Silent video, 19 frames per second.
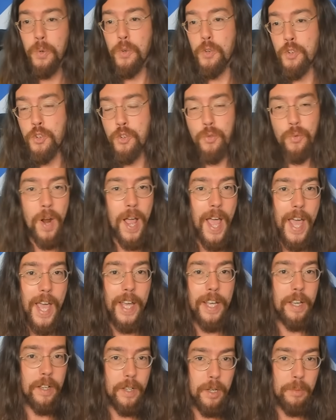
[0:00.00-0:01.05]

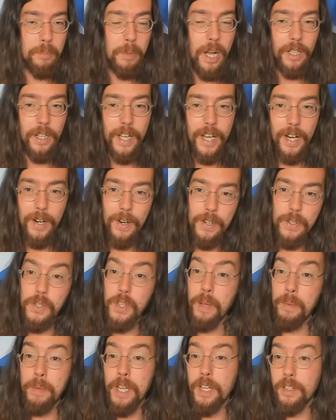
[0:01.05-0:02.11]
drag Kamala Harris.
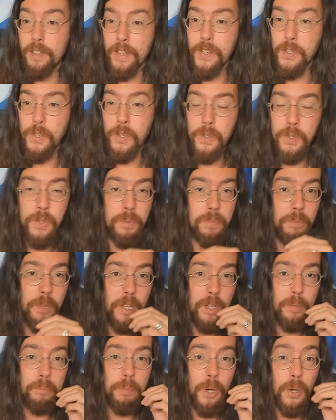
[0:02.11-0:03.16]
I mean, this is
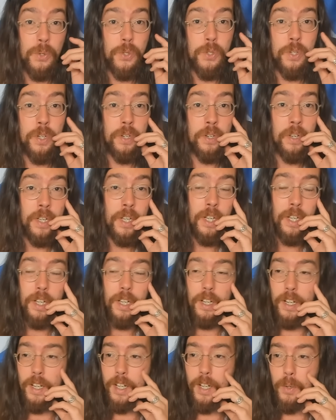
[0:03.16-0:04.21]
uh, posted,
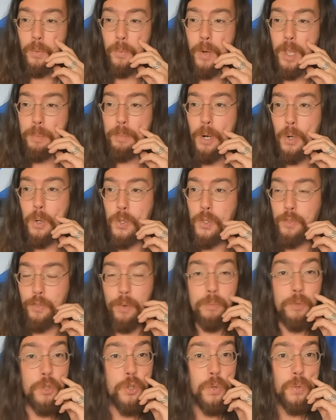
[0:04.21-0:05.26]
uh, repost
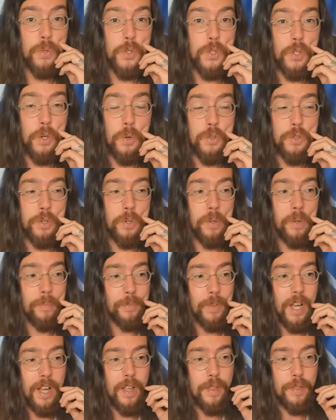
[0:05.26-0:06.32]
from Truth Social.
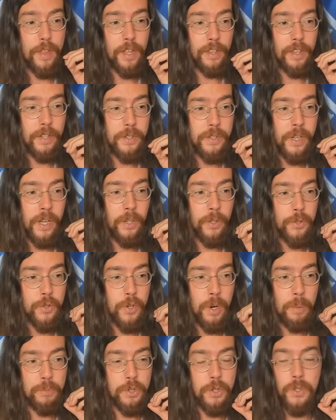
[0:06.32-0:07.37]
I think that Donald
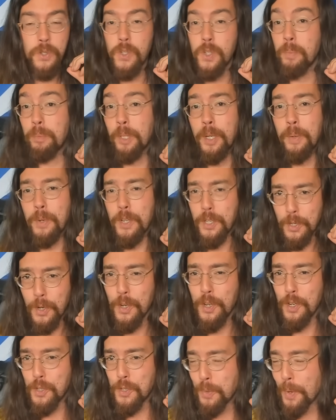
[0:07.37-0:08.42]
Trump should simply
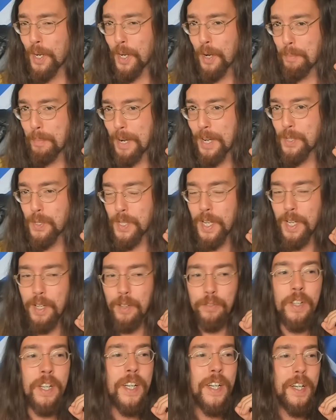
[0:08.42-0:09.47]
return to Twitter
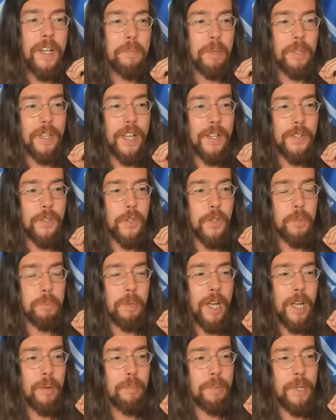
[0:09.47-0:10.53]
myself, but that's just
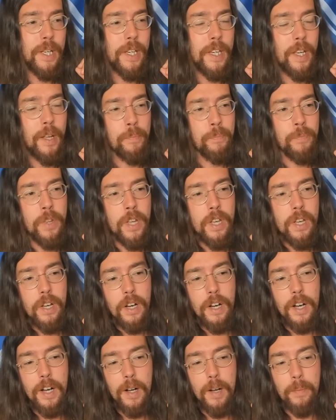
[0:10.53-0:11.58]
my opinion.
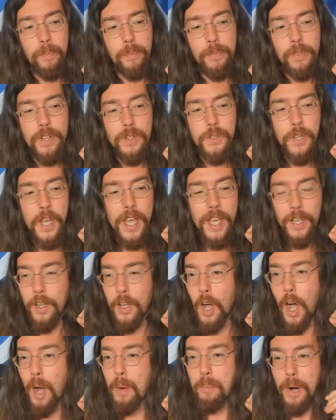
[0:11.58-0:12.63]
Um, saying,
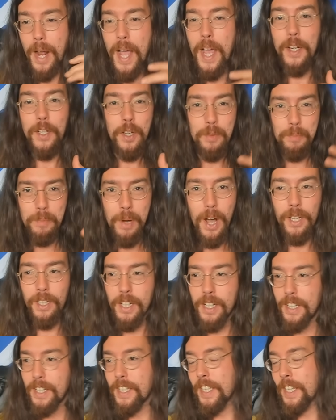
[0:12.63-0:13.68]
Comrade
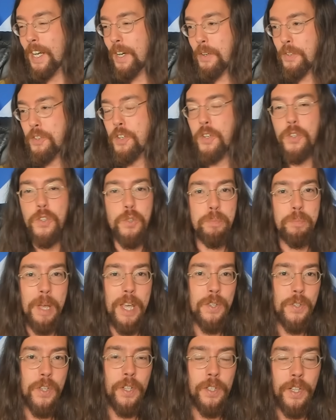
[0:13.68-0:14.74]
Kamala, you know, she's
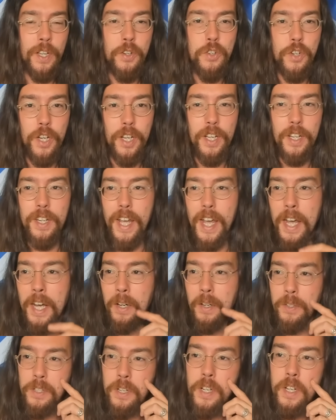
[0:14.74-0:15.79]
basically chickened
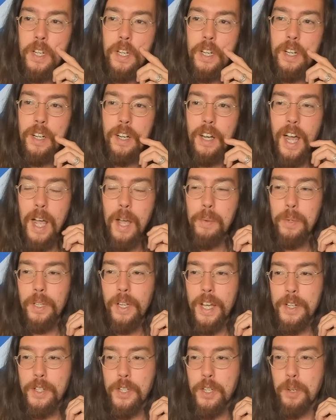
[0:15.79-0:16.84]
out. Uh, I would
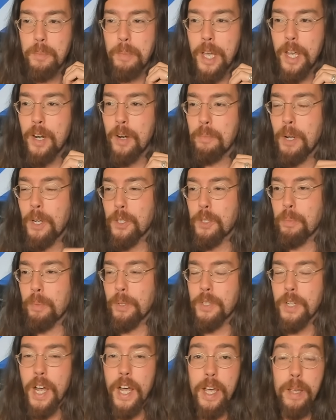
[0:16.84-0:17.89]
like to debate her multiple
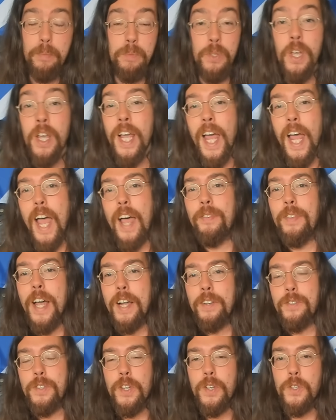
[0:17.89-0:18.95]
times, and
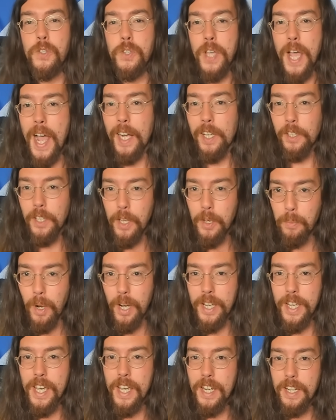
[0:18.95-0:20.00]
that's exactly
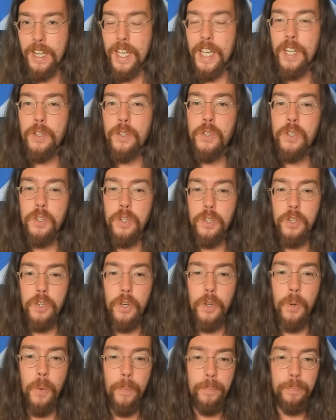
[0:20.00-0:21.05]
what he needs to do